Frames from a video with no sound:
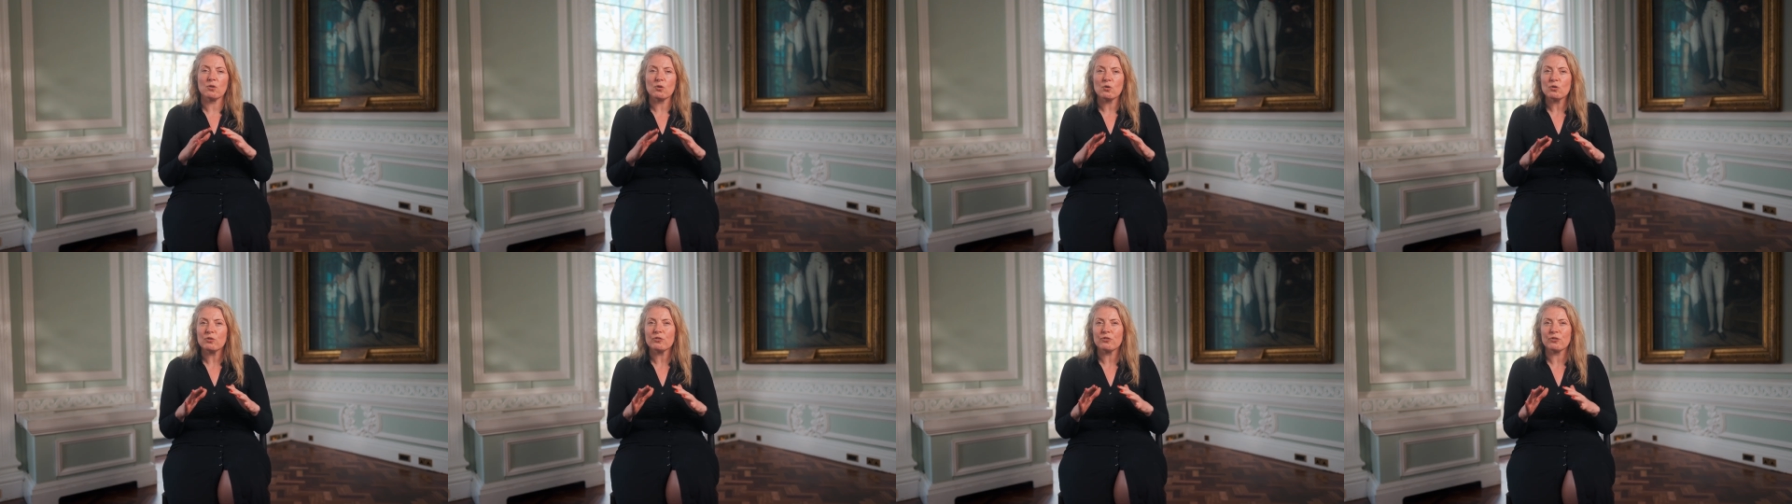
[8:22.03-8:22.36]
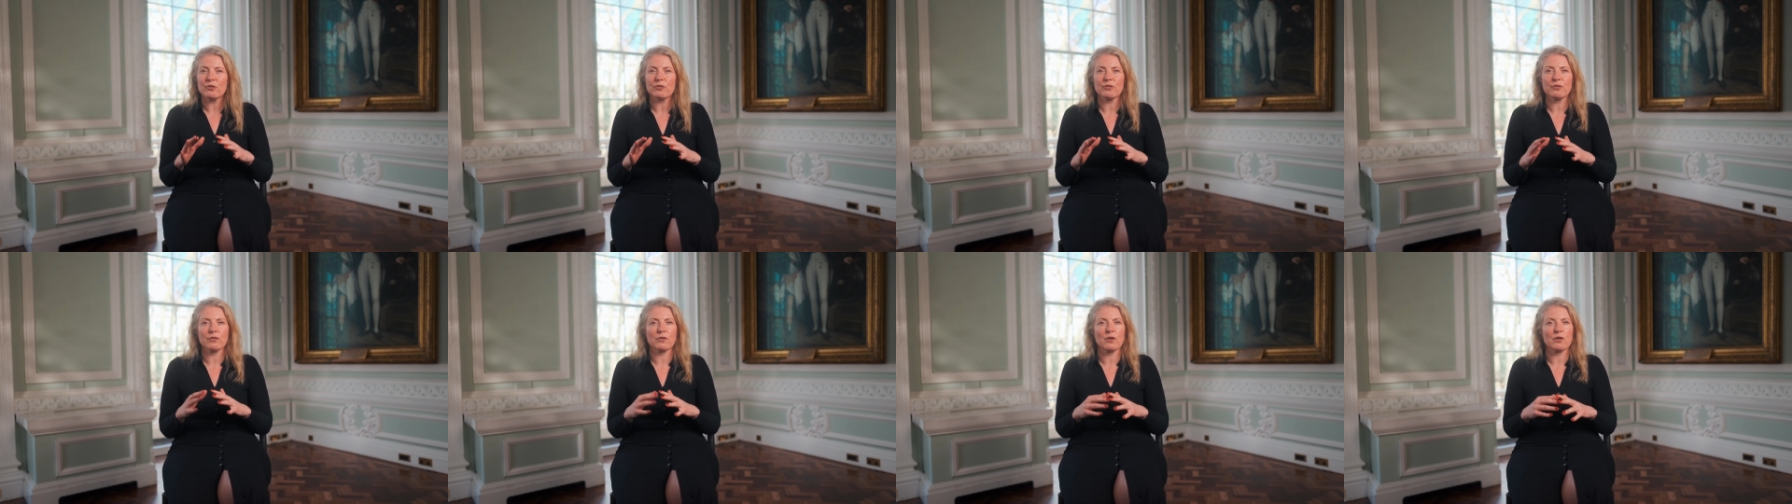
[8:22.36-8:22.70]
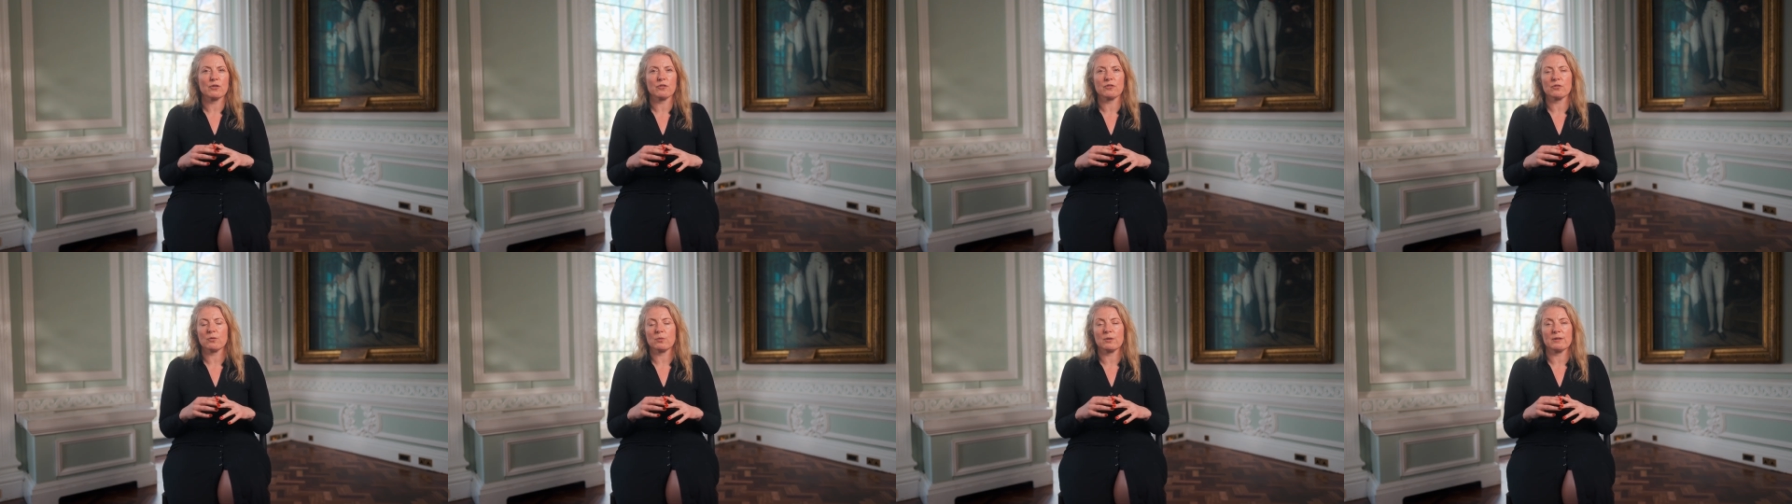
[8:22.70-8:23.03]
all sorts of
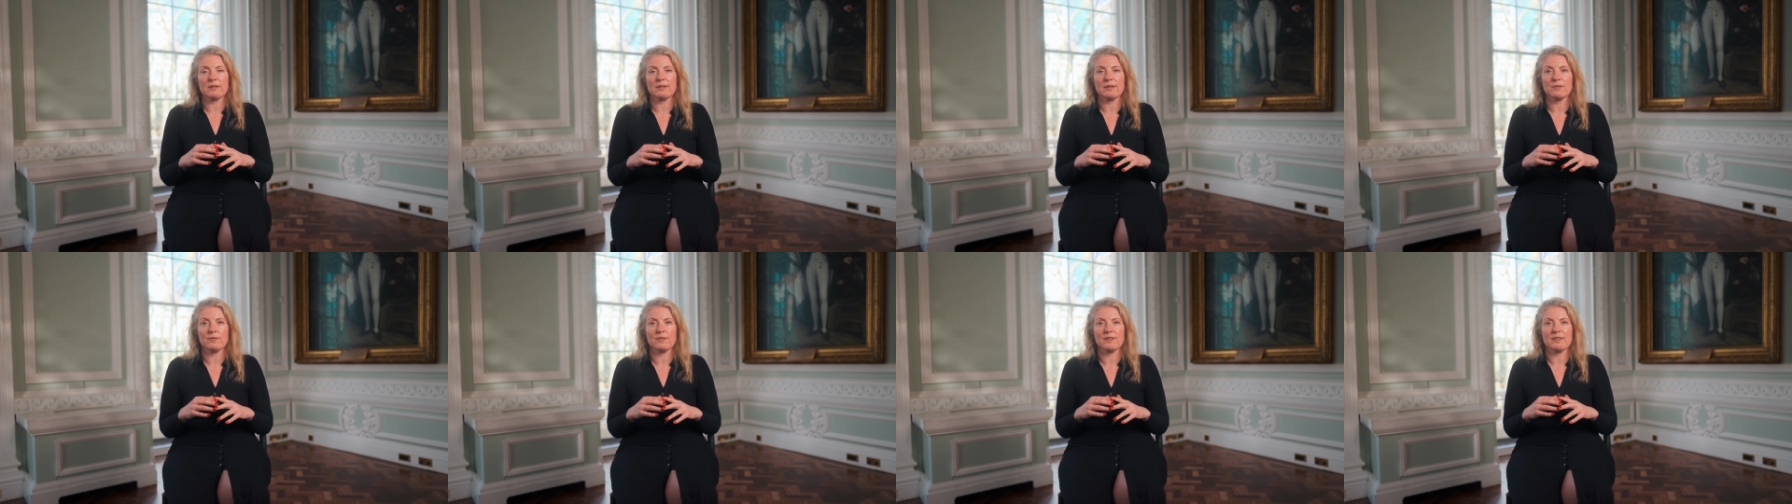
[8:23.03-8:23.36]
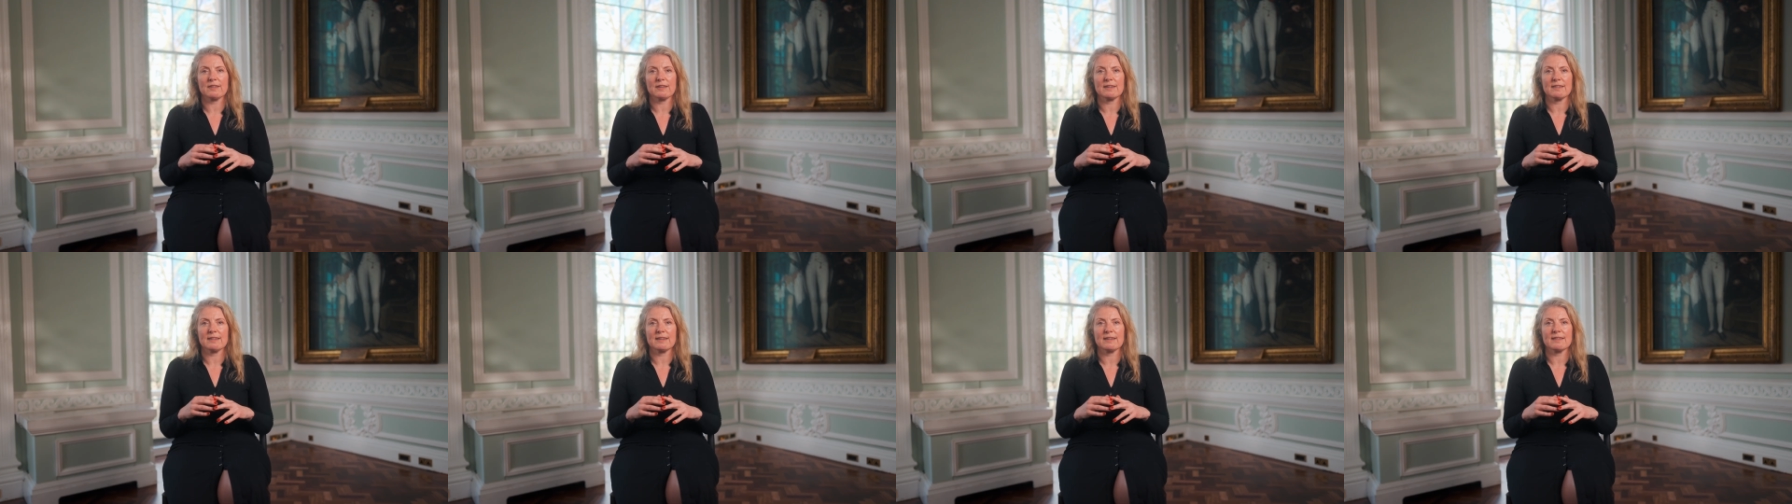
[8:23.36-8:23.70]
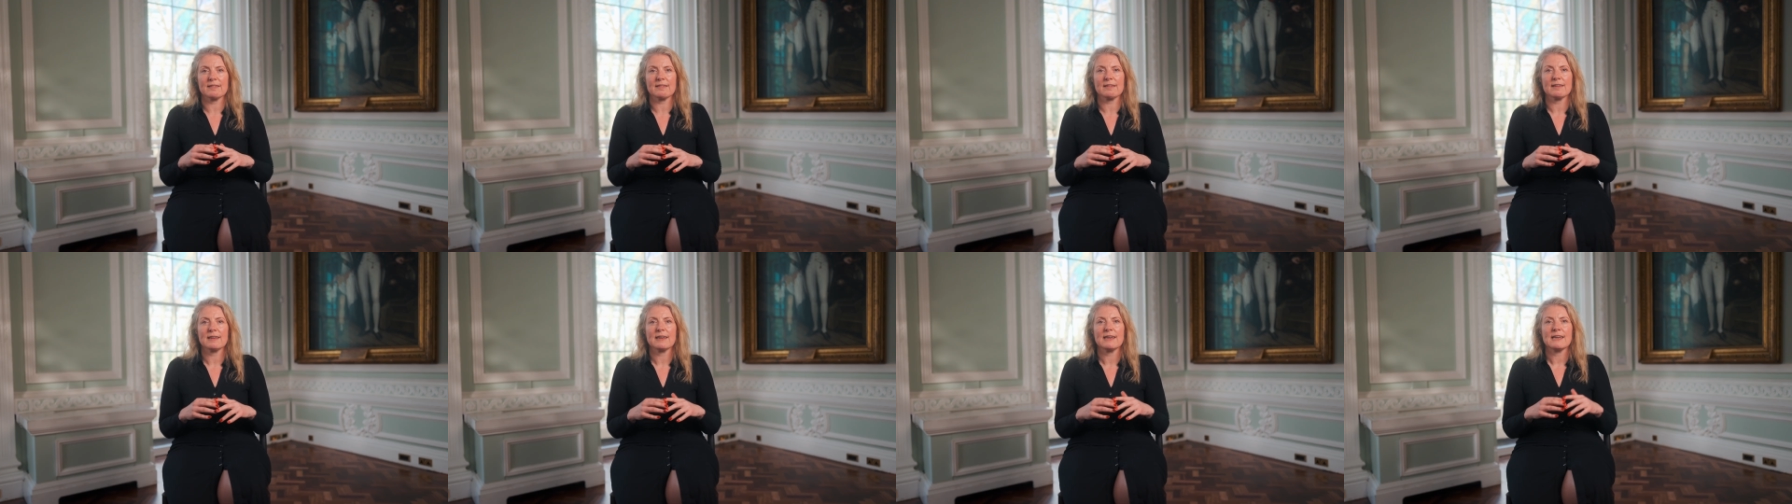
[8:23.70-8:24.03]
consequences for
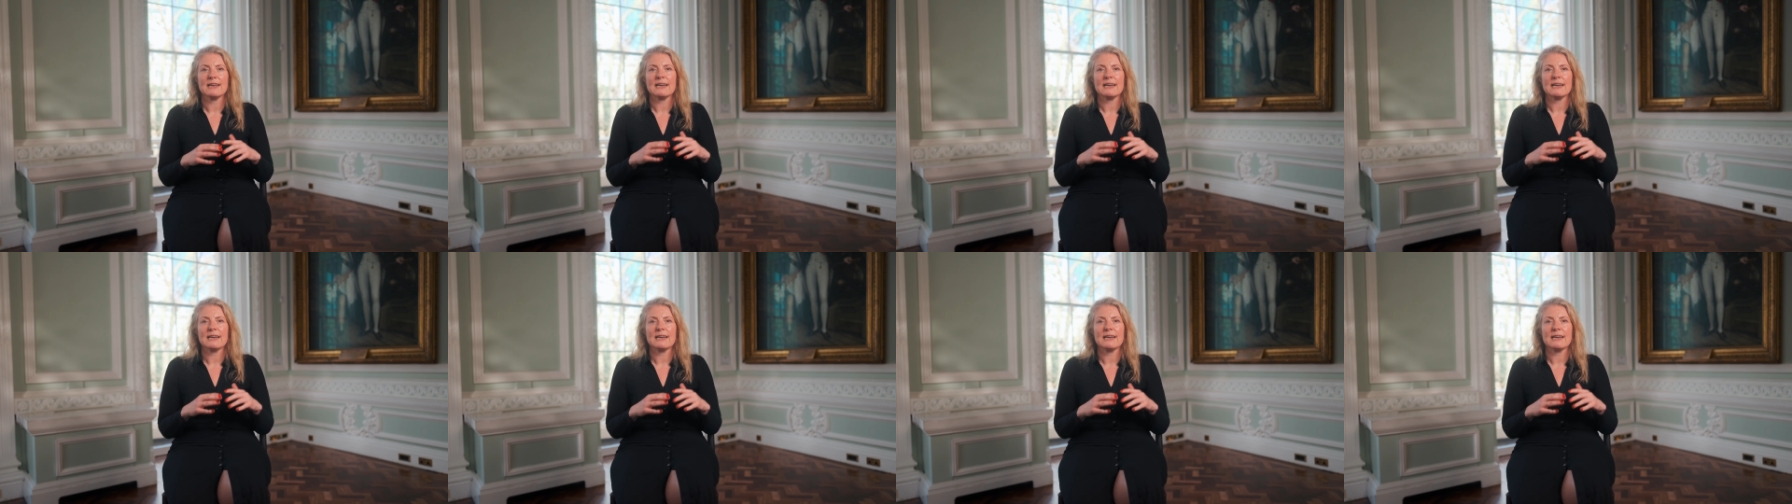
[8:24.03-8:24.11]
cities,